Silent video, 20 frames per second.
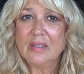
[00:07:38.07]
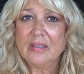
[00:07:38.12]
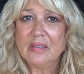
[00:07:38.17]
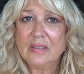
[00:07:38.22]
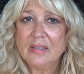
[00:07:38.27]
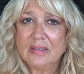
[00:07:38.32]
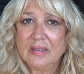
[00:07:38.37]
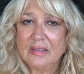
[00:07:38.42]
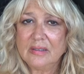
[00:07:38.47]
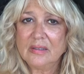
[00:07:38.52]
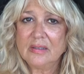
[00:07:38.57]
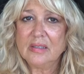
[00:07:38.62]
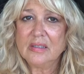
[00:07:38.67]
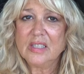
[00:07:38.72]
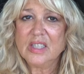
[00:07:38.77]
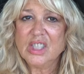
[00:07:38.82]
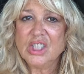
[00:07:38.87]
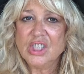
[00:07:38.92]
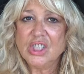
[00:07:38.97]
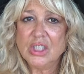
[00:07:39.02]
This is the,
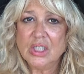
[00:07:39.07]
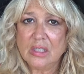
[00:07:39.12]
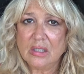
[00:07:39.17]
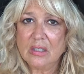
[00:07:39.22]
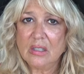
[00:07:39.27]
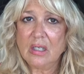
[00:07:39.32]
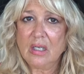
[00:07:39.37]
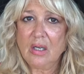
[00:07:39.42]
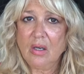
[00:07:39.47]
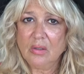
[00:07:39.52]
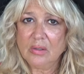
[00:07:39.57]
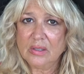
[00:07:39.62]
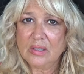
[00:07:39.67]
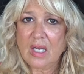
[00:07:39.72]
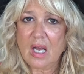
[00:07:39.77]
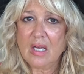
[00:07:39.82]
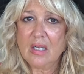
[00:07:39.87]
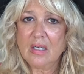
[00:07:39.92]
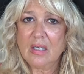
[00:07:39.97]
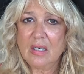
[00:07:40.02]
it goes
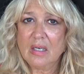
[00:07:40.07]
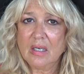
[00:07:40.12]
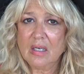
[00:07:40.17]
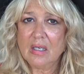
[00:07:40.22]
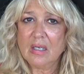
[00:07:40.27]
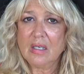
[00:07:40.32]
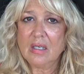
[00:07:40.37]
on here.